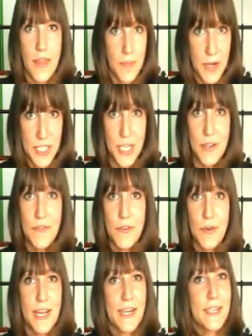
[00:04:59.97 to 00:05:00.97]
The budget you've
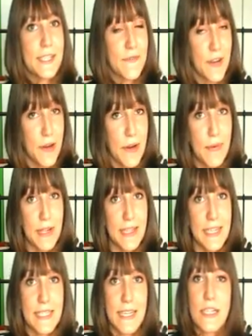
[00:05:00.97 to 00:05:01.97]
created is very
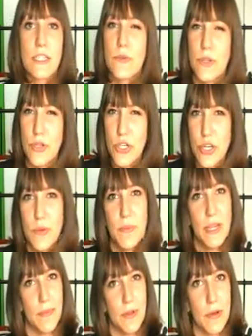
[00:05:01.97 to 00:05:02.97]
realistic, so you should
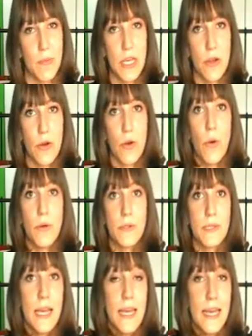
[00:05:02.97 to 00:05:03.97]
be able to meet your
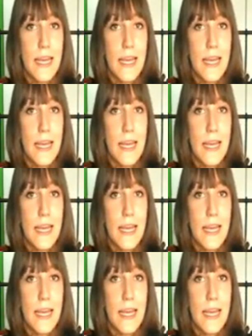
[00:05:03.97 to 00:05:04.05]
goals.